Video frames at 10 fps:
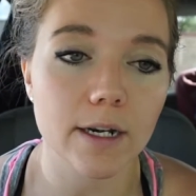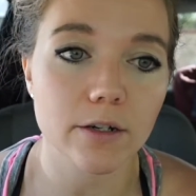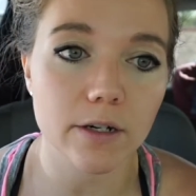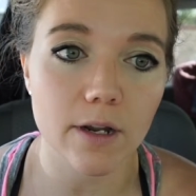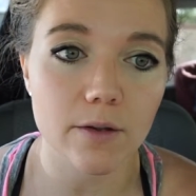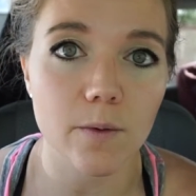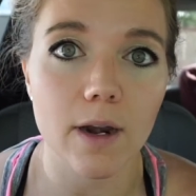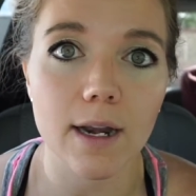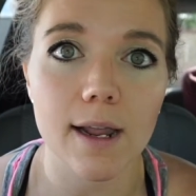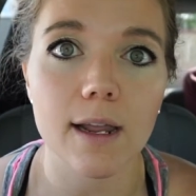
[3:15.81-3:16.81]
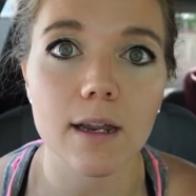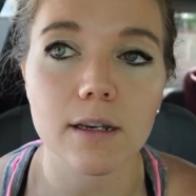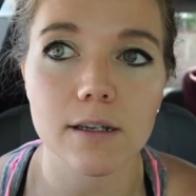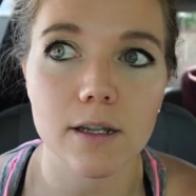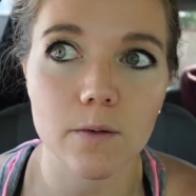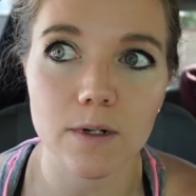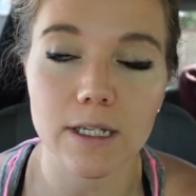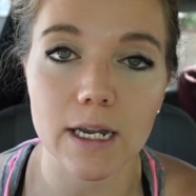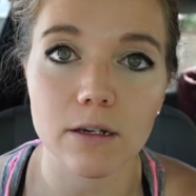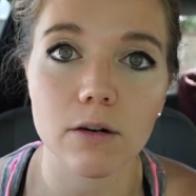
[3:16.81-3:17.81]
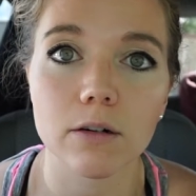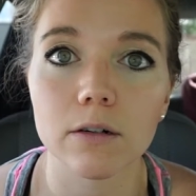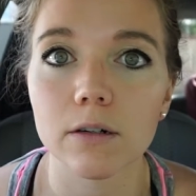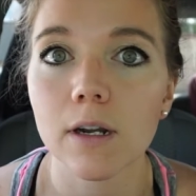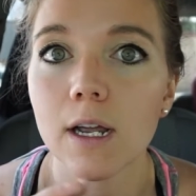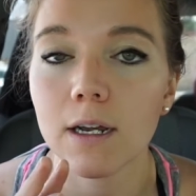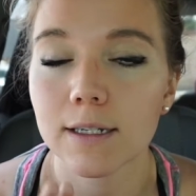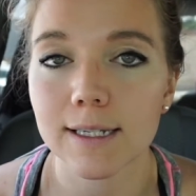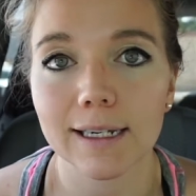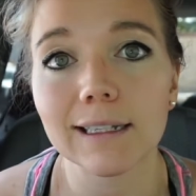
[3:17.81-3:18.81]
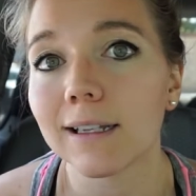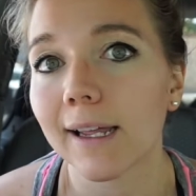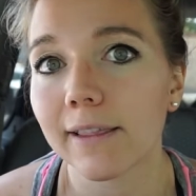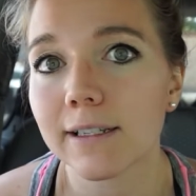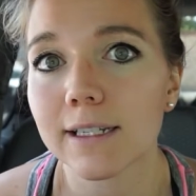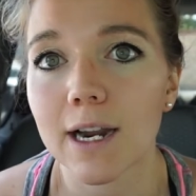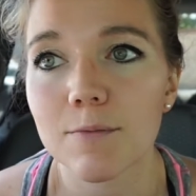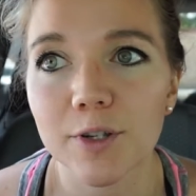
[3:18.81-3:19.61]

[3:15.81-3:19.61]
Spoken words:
I took another one, and there was a darker second line this time.